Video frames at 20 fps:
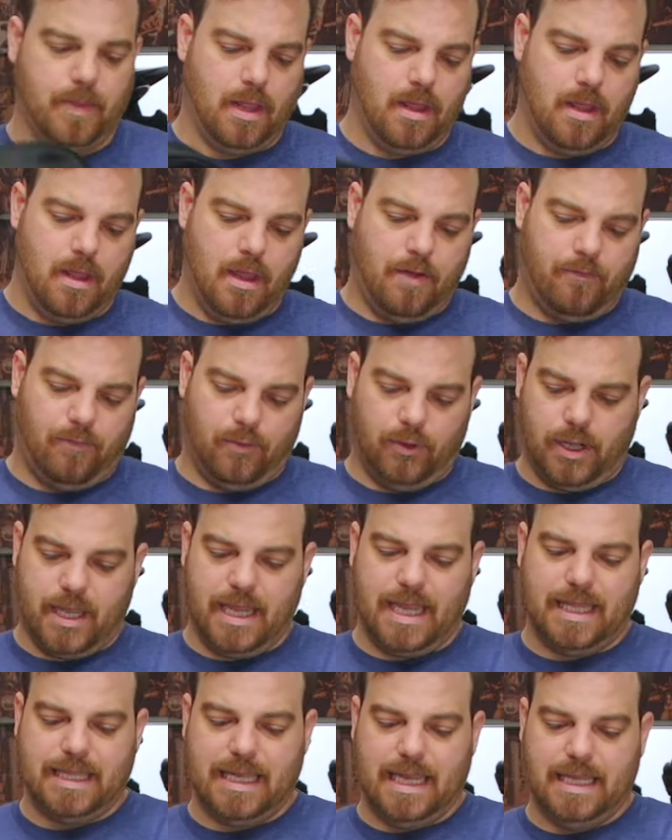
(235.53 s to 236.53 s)
If we're
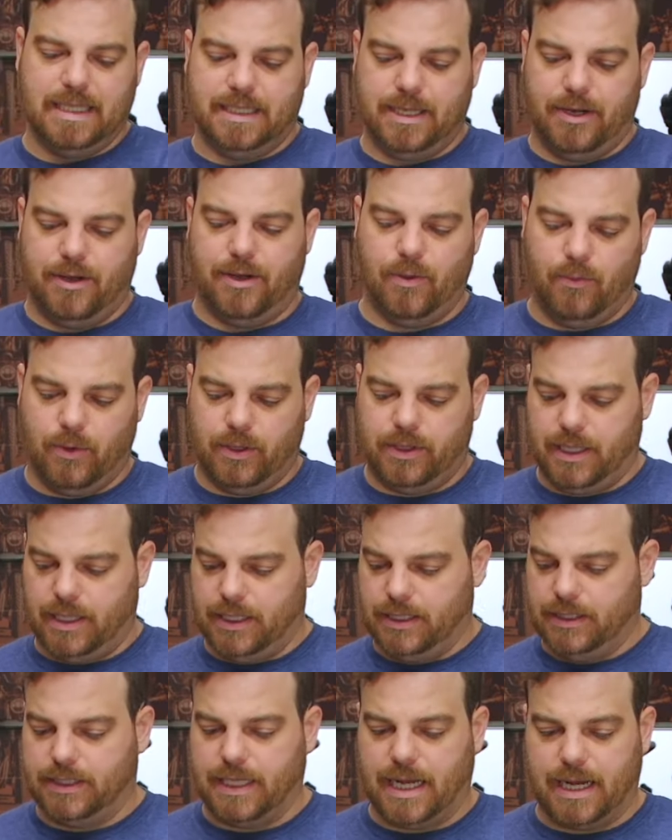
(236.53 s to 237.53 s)
looking at the interior, the one
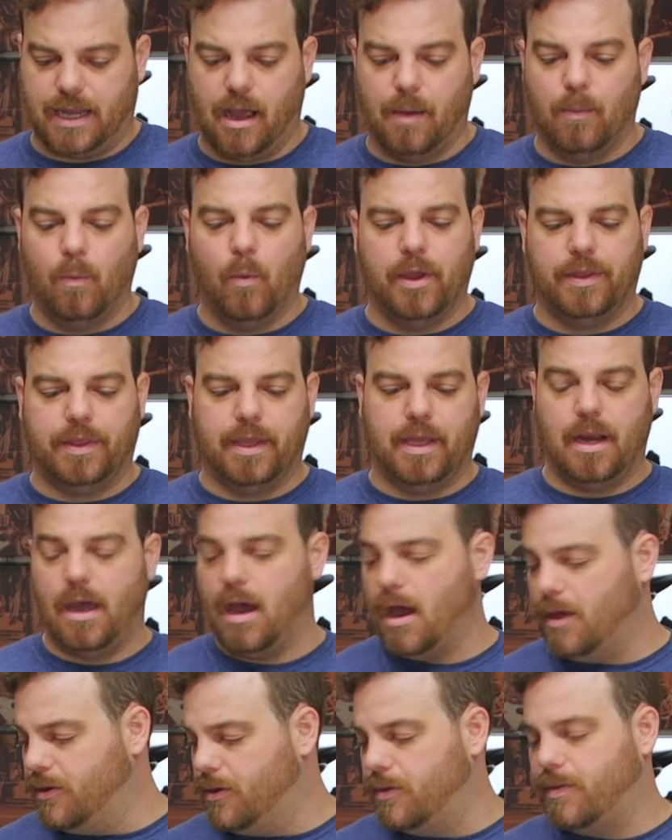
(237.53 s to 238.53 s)
things that come with it,
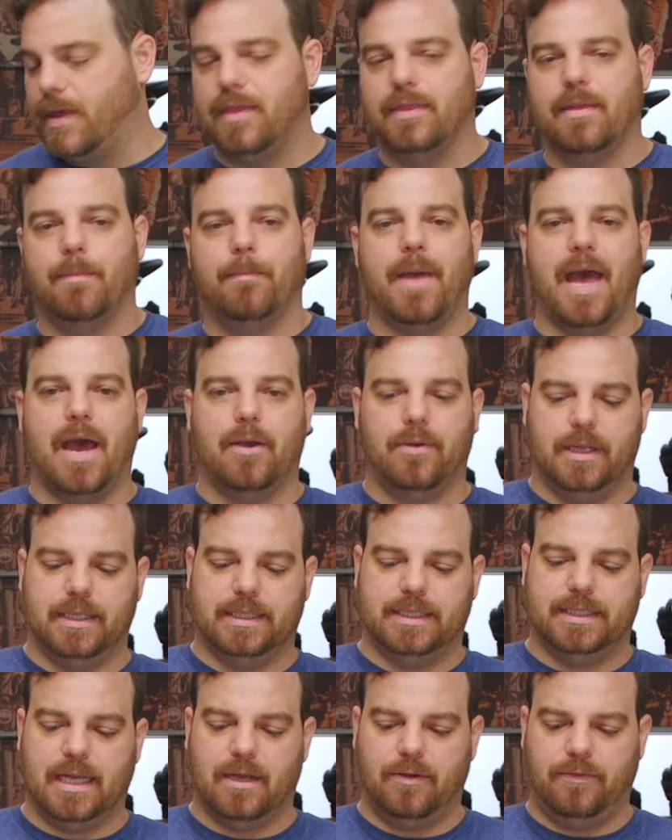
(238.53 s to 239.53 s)
other than the mount
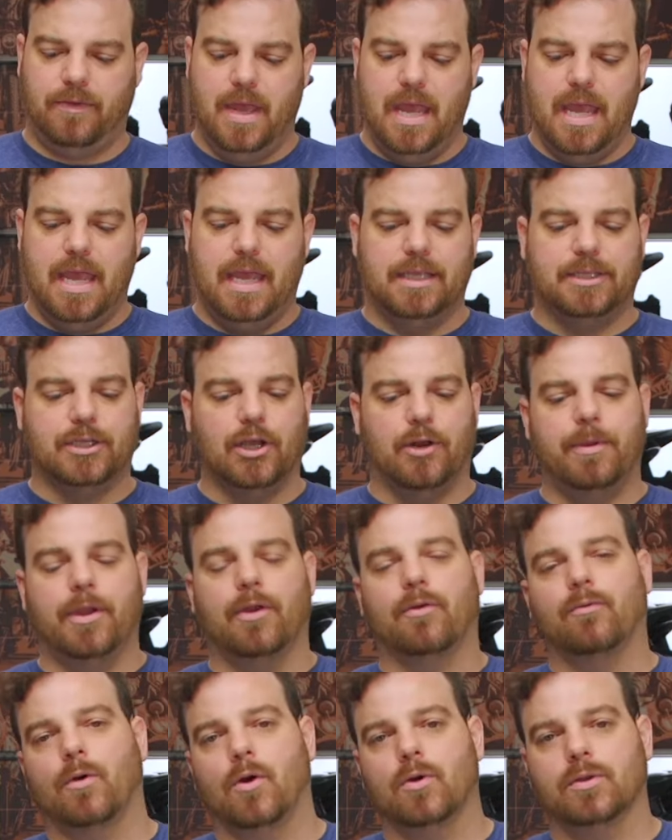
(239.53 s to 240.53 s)
itself, is going to be
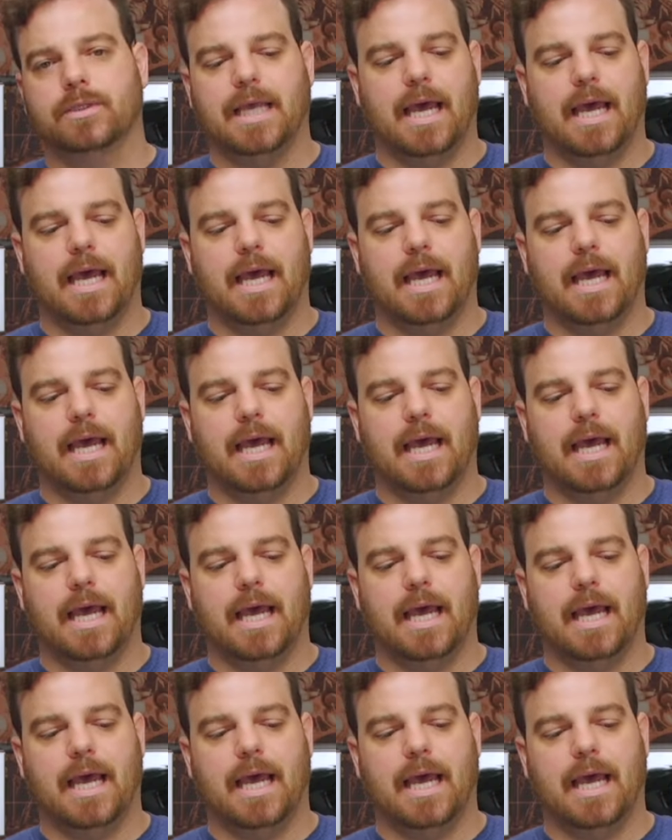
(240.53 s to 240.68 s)
a roll